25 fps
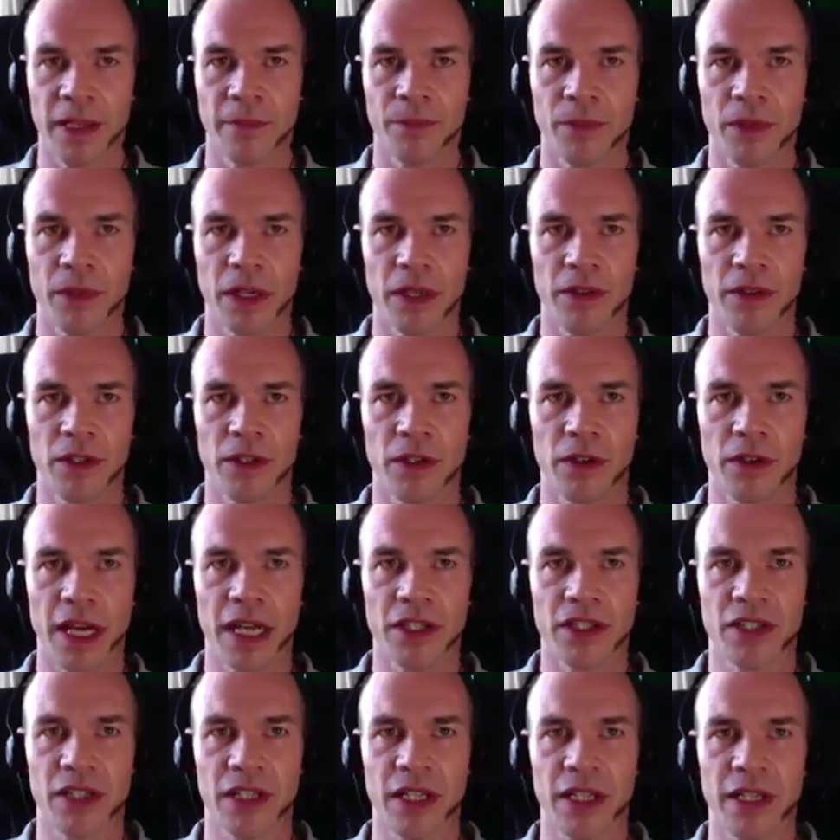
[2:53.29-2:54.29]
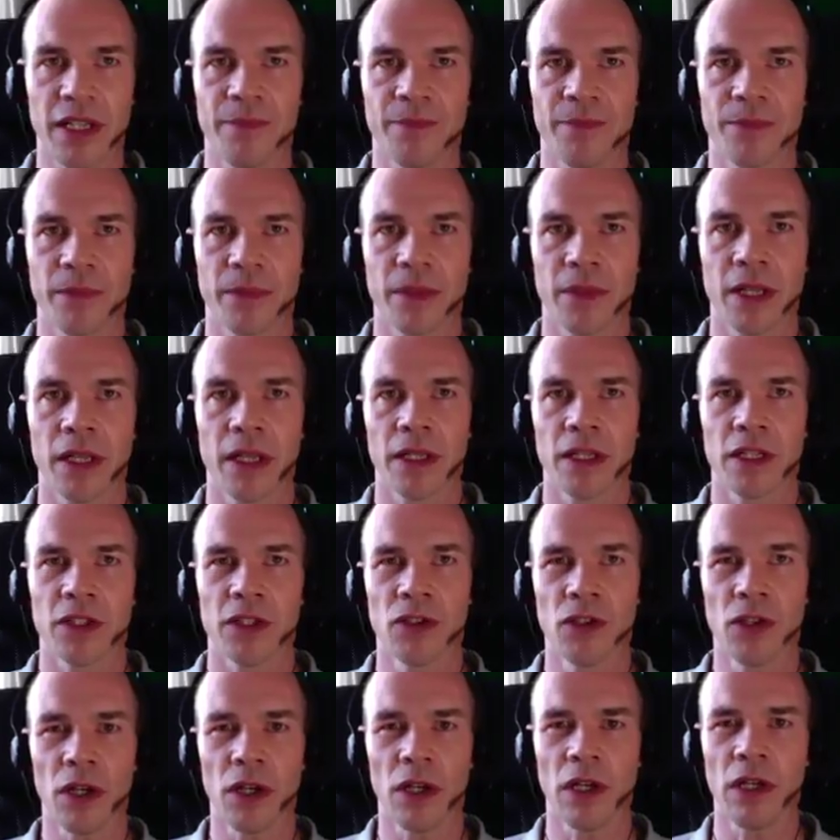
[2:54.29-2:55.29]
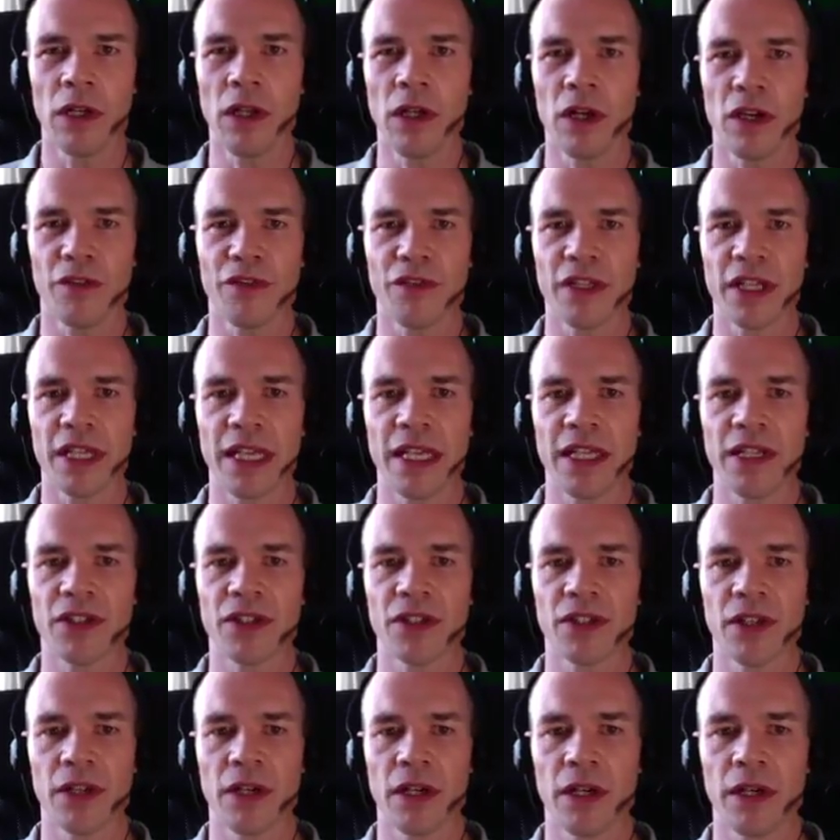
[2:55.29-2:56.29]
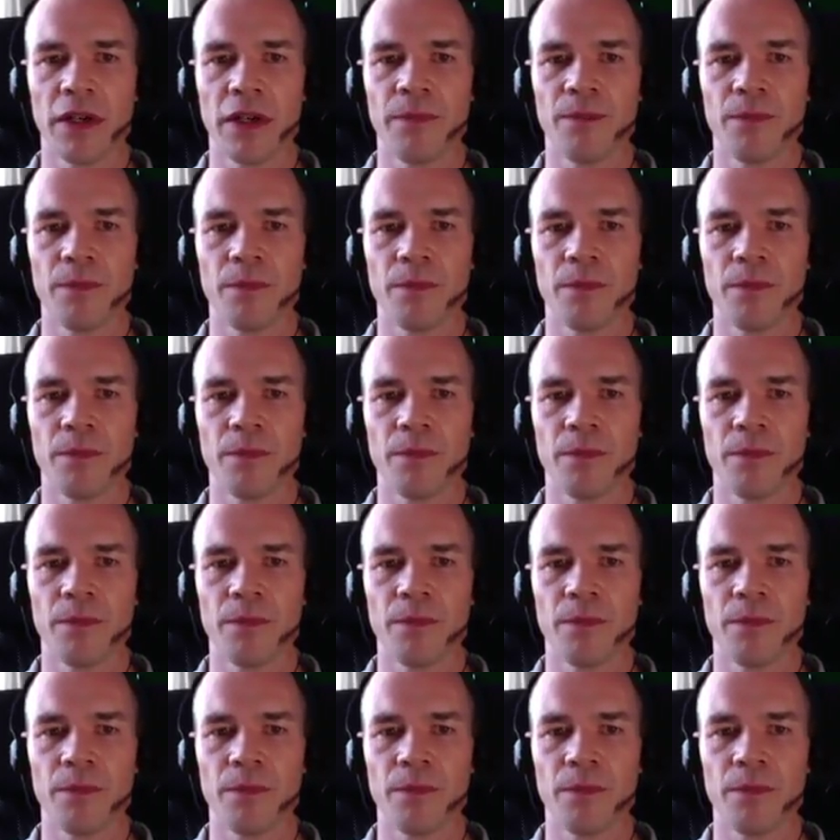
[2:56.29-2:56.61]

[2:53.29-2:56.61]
that you're actually, there's not a lot of the kids that are